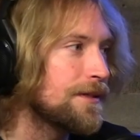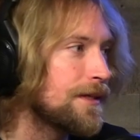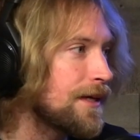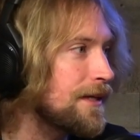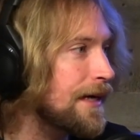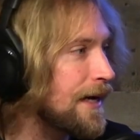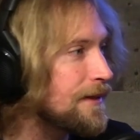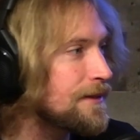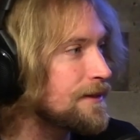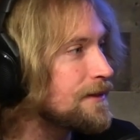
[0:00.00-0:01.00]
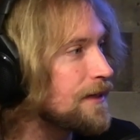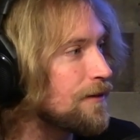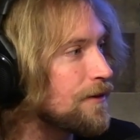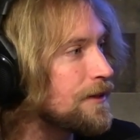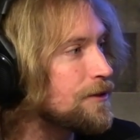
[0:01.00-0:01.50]
the DNA. Like how do these things
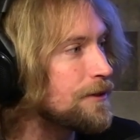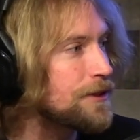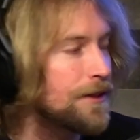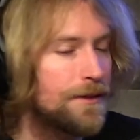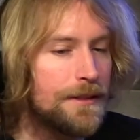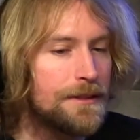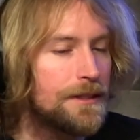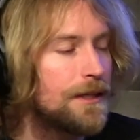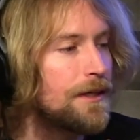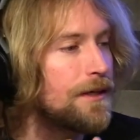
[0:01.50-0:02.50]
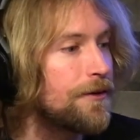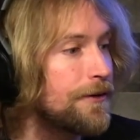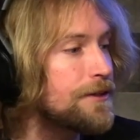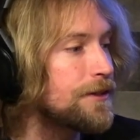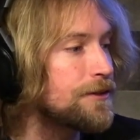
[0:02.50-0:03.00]
not run into each other? And it's mm. there
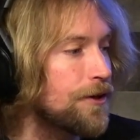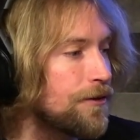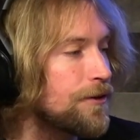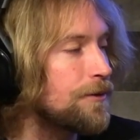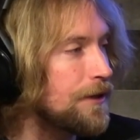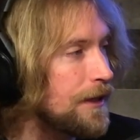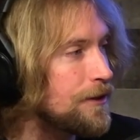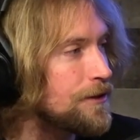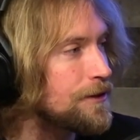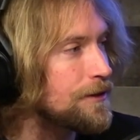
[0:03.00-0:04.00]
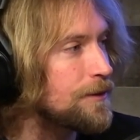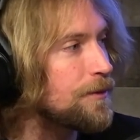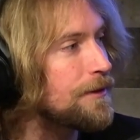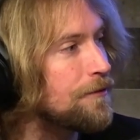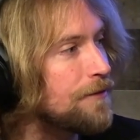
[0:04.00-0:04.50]
is an internal communication system
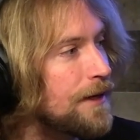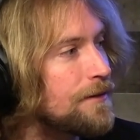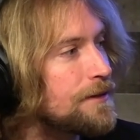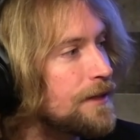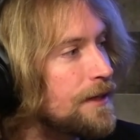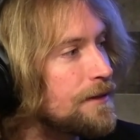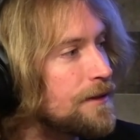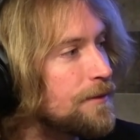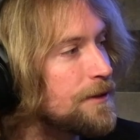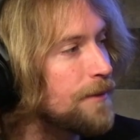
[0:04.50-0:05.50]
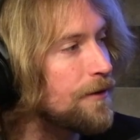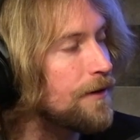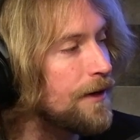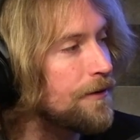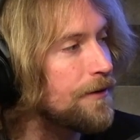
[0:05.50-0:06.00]
and what they found is that some of these
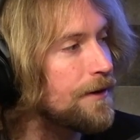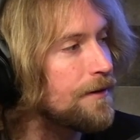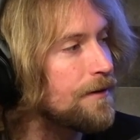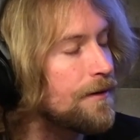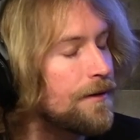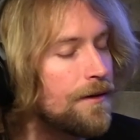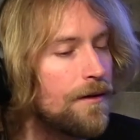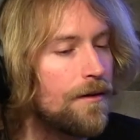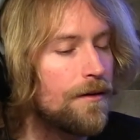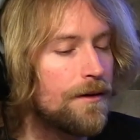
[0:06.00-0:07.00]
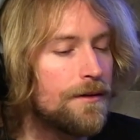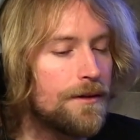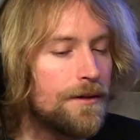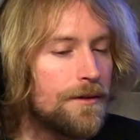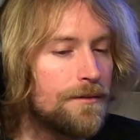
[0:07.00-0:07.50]
mitochondria are,
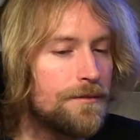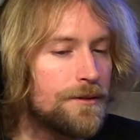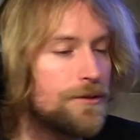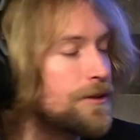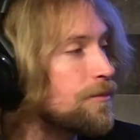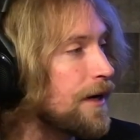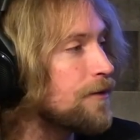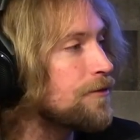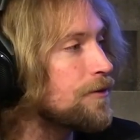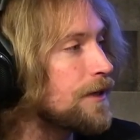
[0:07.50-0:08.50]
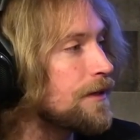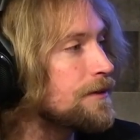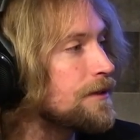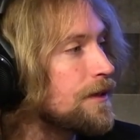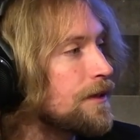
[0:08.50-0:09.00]
you know, using
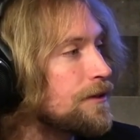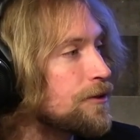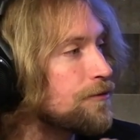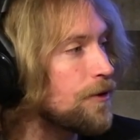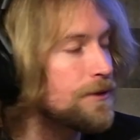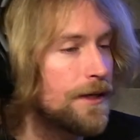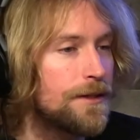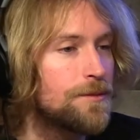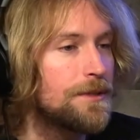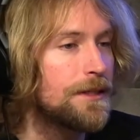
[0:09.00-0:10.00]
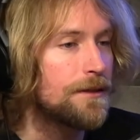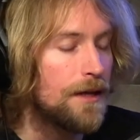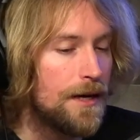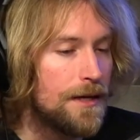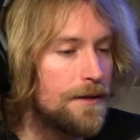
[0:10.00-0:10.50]
biophotons. So photons being
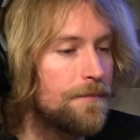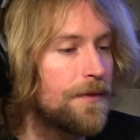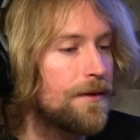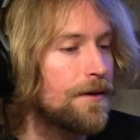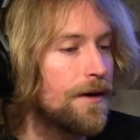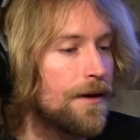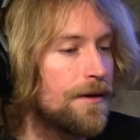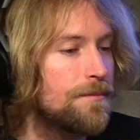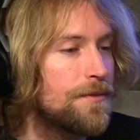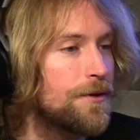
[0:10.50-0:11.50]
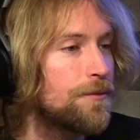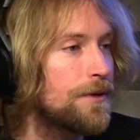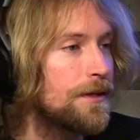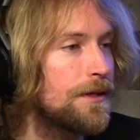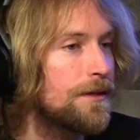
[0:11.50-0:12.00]
light, um, they're
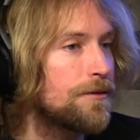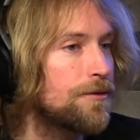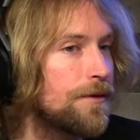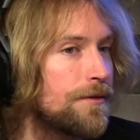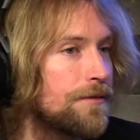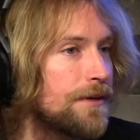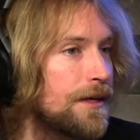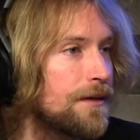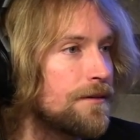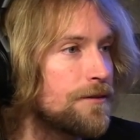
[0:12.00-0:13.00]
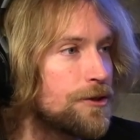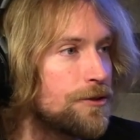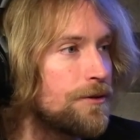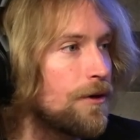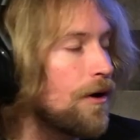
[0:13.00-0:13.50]
really derivative. They can
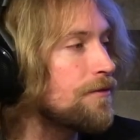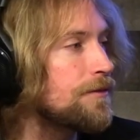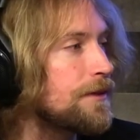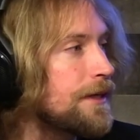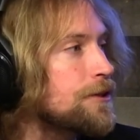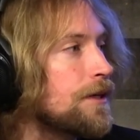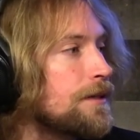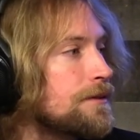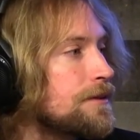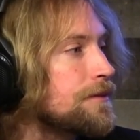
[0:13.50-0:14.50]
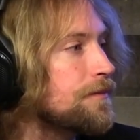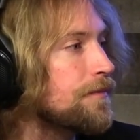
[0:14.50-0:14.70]
shoot off of electrons.